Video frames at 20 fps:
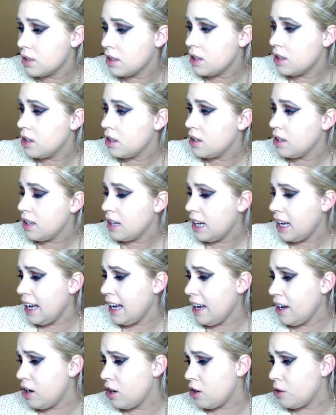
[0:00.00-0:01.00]
I
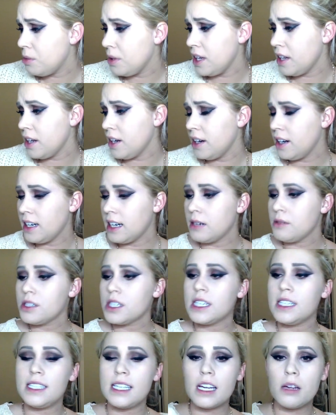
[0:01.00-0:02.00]
hate cold weather. And I'm just
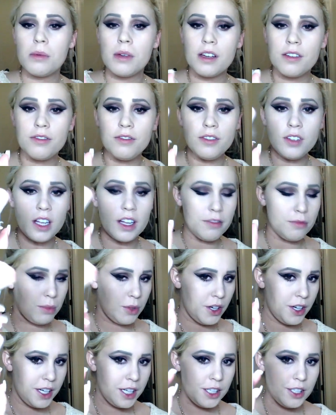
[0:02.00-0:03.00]
going to take a big fluff
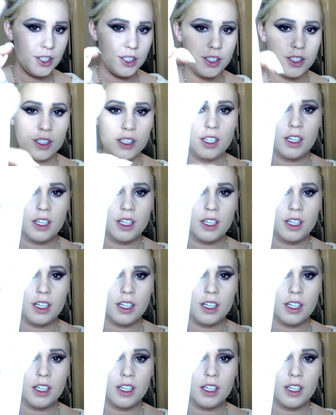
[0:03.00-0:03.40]
brush.